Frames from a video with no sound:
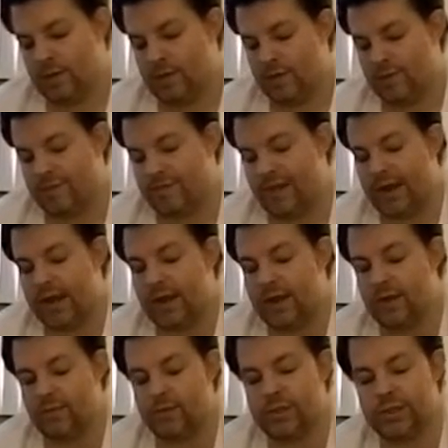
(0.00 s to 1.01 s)
The fake
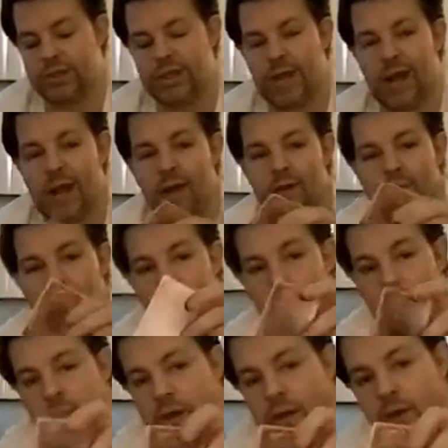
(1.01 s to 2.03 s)
would just have
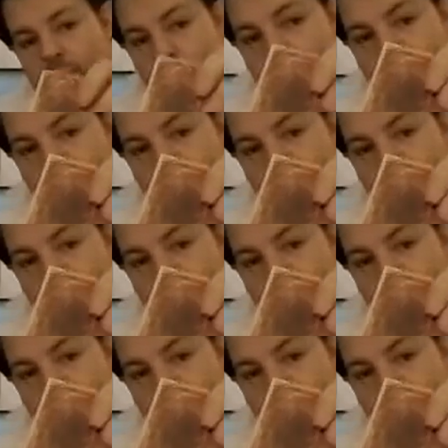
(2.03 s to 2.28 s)
the